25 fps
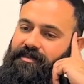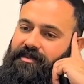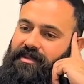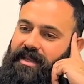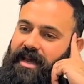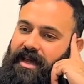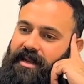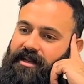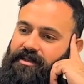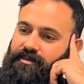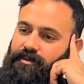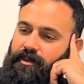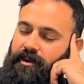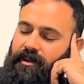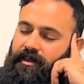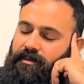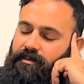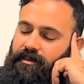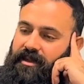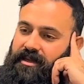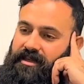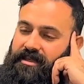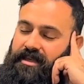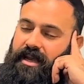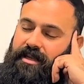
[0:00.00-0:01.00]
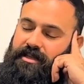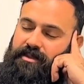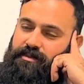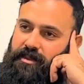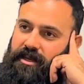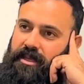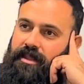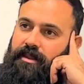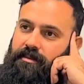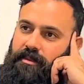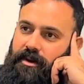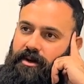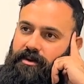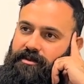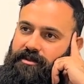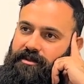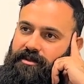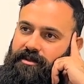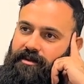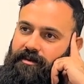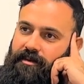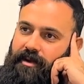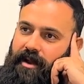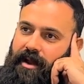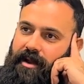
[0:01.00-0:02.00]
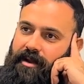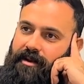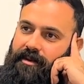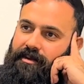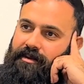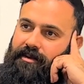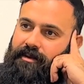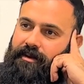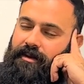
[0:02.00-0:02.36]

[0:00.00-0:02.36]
that is what excites me the most. Right? Yeah.